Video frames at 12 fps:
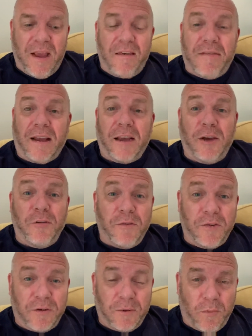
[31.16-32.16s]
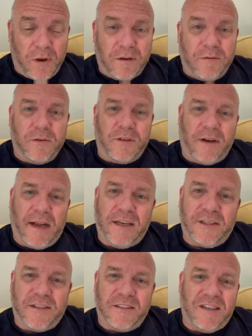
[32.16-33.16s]
Thank you for your wonderful
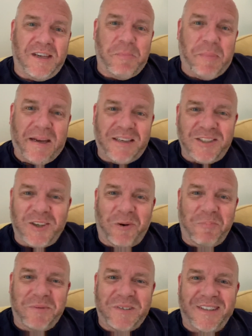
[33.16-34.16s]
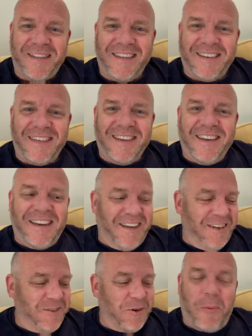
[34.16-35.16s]
donations and your big shops and your
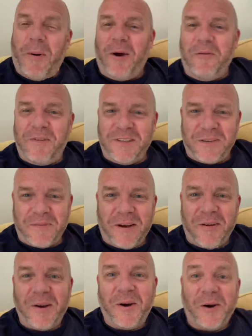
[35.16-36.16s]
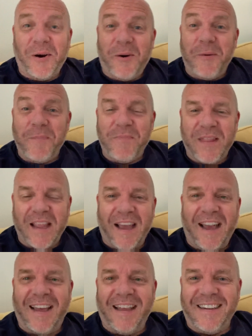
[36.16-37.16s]
dropovers of alcohol.
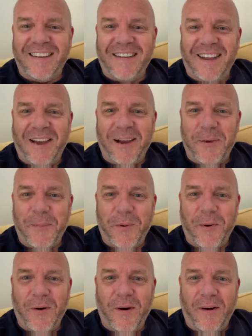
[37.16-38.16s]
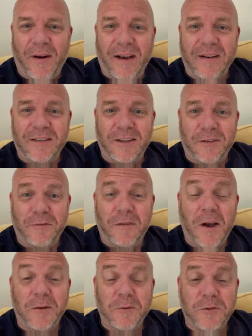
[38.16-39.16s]
And we're into the
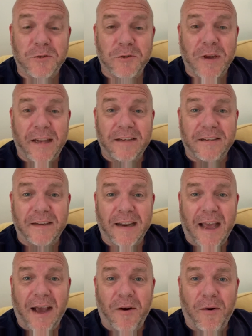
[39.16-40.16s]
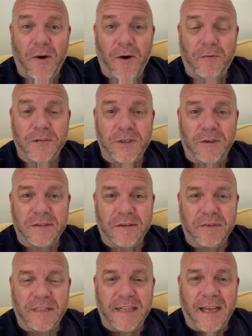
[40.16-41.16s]
final straight now of shows
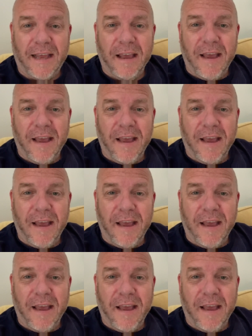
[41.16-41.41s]
every day.